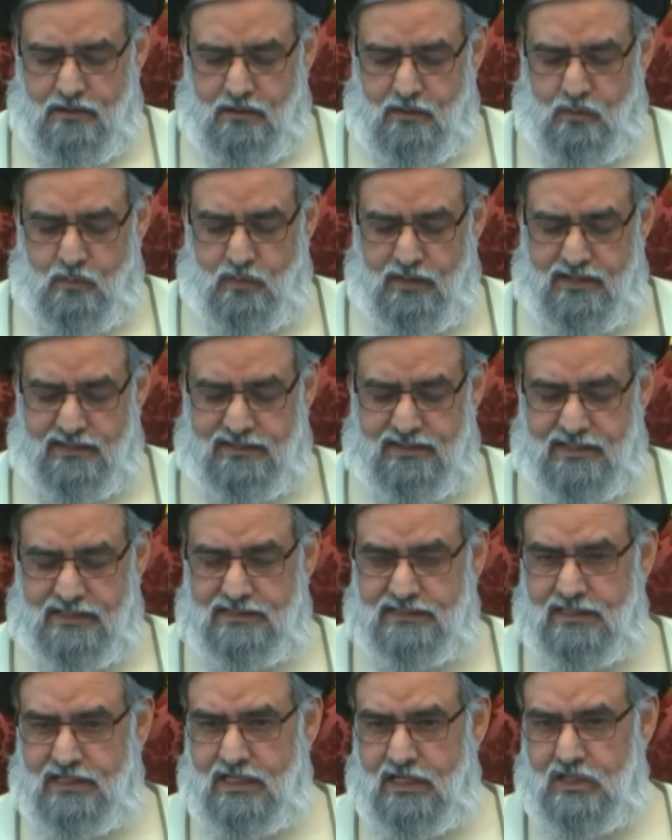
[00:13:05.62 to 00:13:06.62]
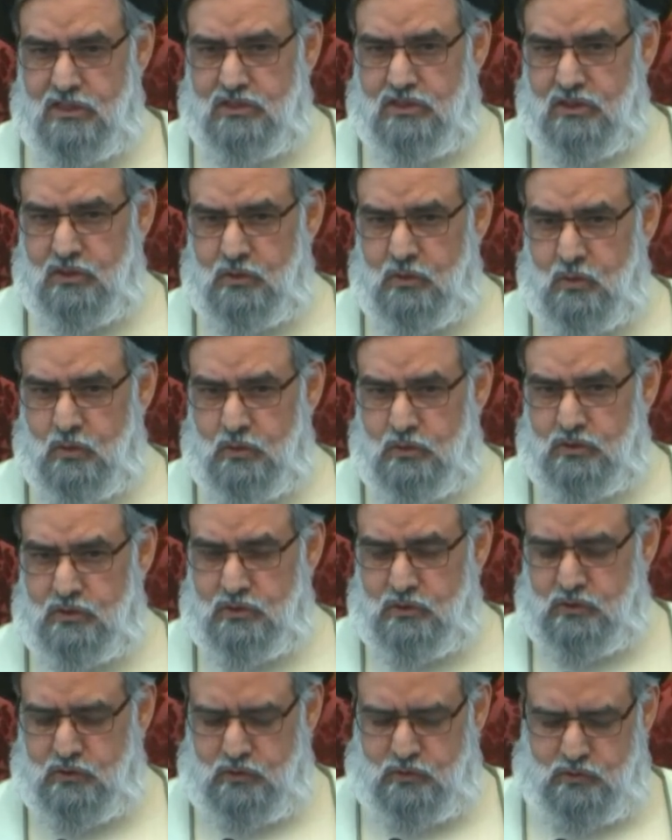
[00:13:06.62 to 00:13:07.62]
where there is a narration
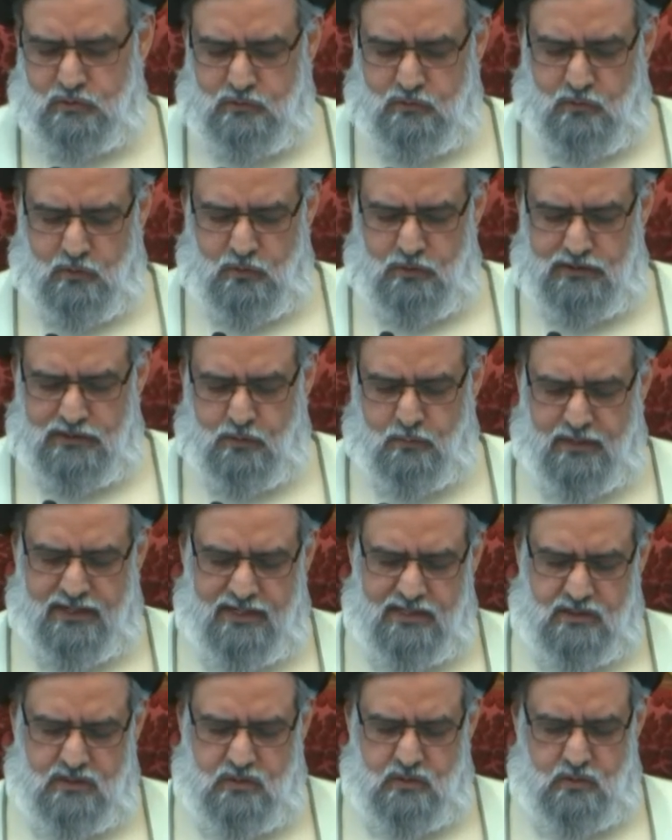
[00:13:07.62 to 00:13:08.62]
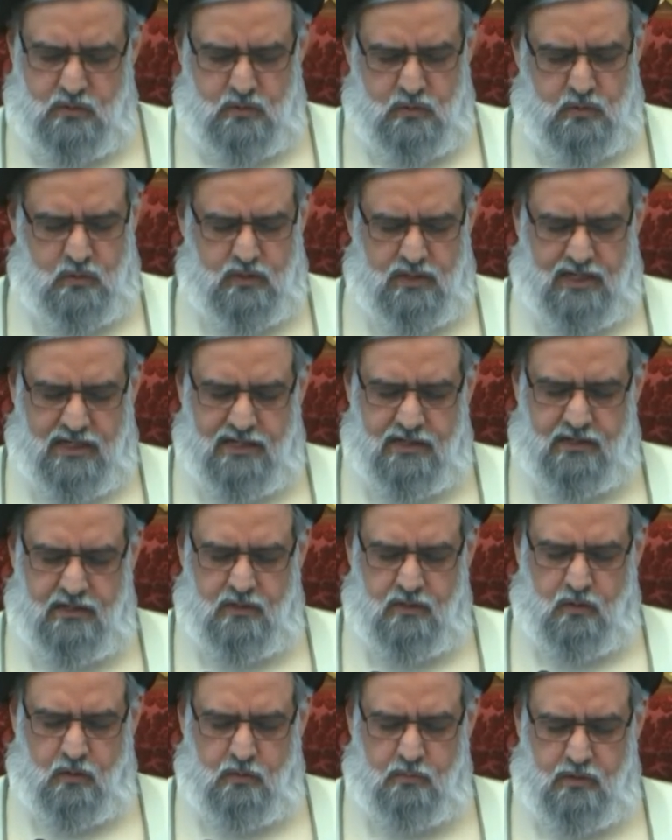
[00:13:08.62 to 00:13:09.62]
goes all the way to an
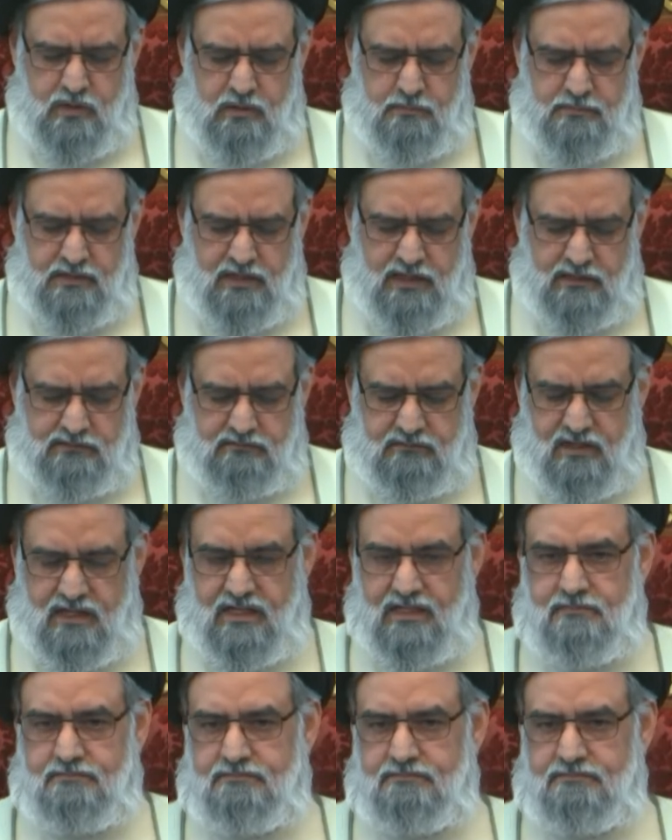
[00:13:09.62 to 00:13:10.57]
Umar ibn Khattab.